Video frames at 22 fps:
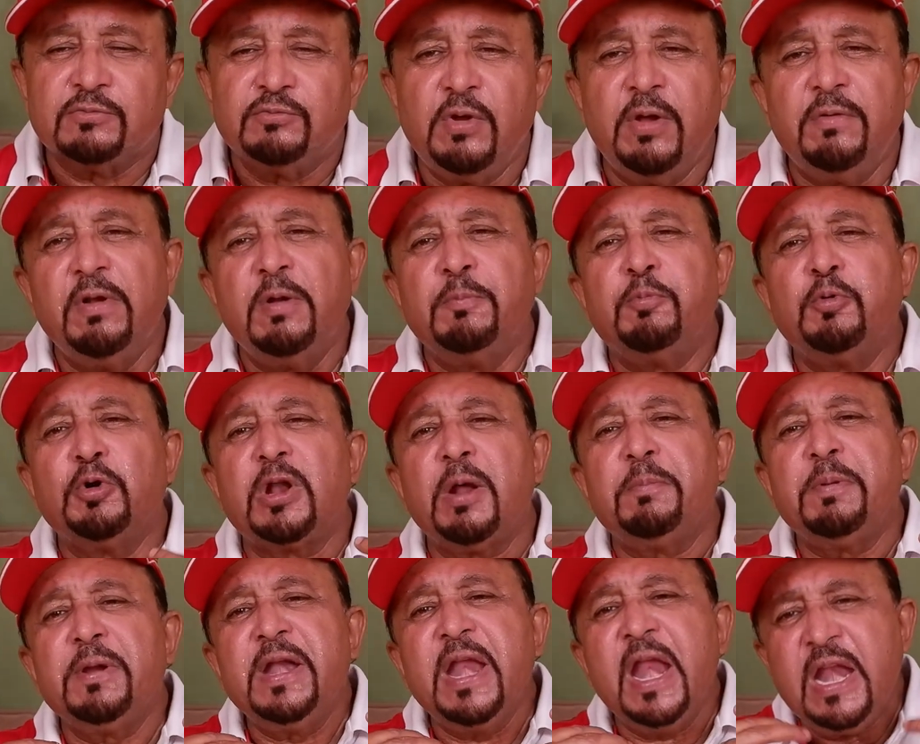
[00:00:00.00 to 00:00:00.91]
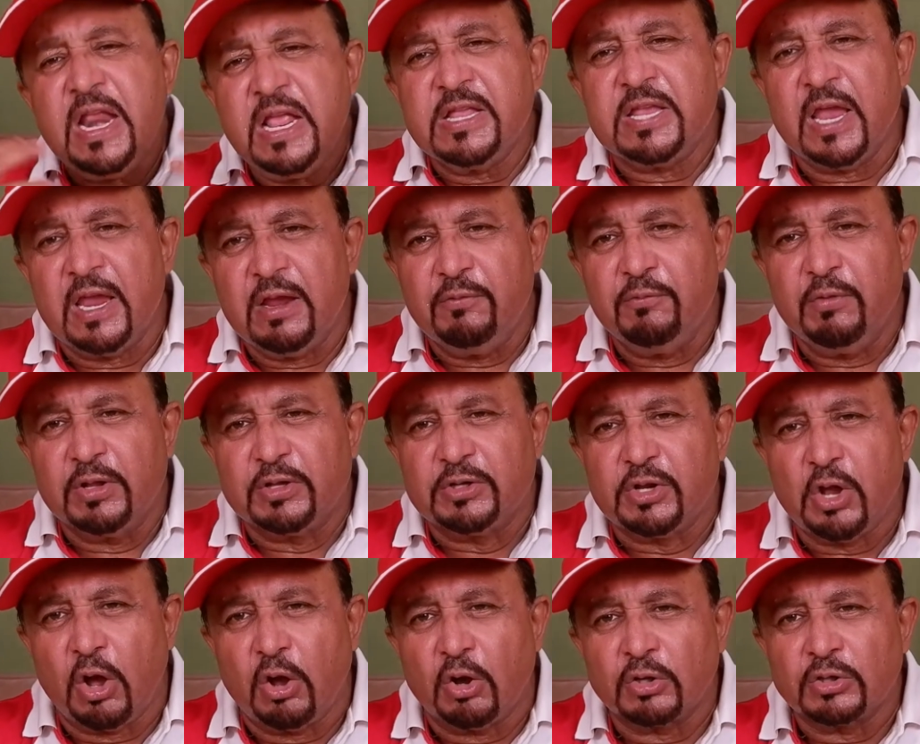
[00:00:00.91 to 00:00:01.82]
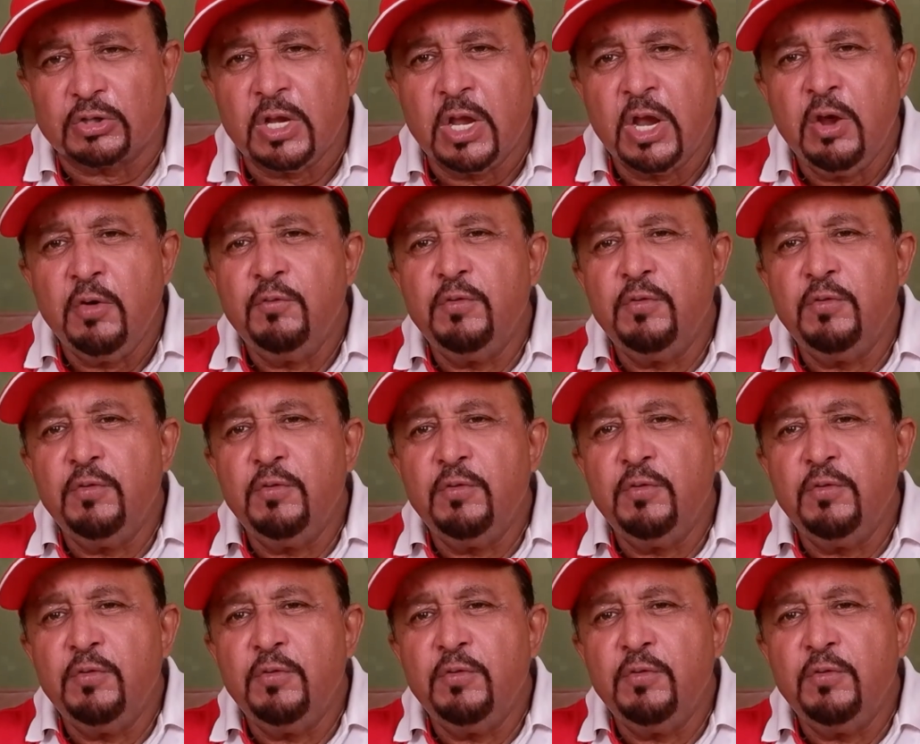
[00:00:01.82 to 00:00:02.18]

We will put up in anything with dogs.